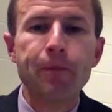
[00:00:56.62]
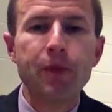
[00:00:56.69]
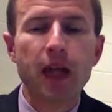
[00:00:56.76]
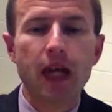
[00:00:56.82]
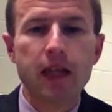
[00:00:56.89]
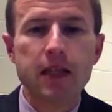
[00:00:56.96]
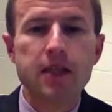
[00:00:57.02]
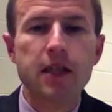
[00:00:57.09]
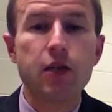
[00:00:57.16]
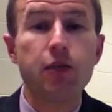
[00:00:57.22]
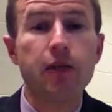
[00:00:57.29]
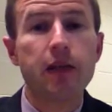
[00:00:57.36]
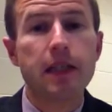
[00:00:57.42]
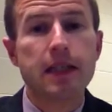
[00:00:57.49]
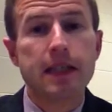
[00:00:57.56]
And considering
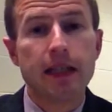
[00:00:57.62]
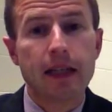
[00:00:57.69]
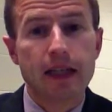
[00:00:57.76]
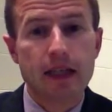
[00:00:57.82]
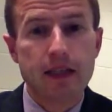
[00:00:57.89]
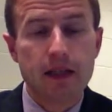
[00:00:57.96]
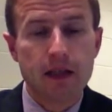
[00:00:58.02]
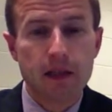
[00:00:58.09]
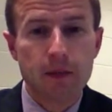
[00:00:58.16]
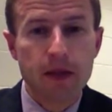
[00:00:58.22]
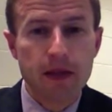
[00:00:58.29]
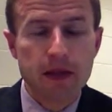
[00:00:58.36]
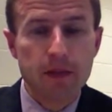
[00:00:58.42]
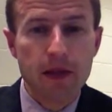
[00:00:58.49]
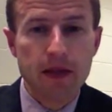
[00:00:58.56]
things like, is it going to be
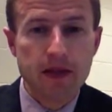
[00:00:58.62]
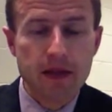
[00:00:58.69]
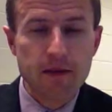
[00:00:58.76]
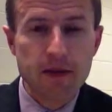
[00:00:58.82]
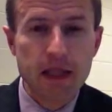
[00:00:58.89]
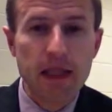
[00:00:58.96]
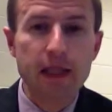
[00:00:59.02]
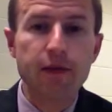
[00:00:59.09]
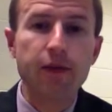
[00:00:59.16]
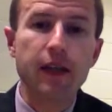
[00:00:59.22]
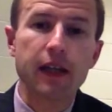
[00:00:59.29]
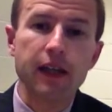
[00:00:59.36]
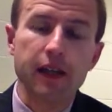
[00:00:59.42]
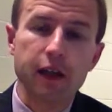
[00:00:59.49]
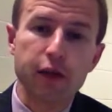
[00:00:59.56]
expensive to live there?
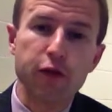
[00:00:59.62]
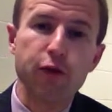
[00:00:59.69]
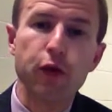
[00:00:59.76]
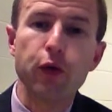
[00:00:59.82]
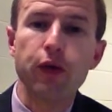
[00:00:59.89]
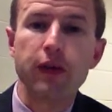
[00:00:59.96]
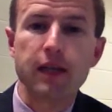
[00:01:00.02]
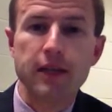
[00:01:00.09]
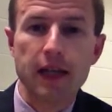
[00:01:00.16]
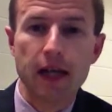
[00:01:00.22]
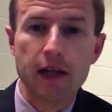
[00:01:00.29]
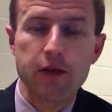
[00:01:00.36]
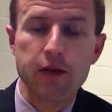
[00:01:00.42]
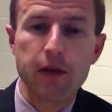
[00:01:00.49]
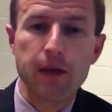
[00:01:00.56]
Can I afford this?
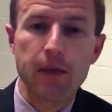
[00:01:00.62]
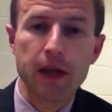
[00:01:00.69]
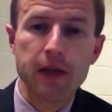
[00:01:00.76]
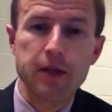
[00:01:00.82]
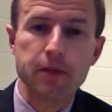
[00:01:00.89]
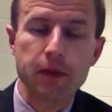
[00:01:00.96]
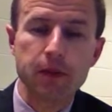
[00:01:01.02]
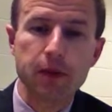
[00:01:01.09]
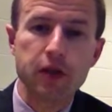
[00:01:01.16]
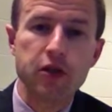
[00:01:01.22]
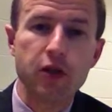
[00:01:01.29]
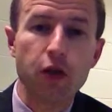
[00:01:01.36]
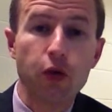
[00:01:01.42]
How do I manage my budget?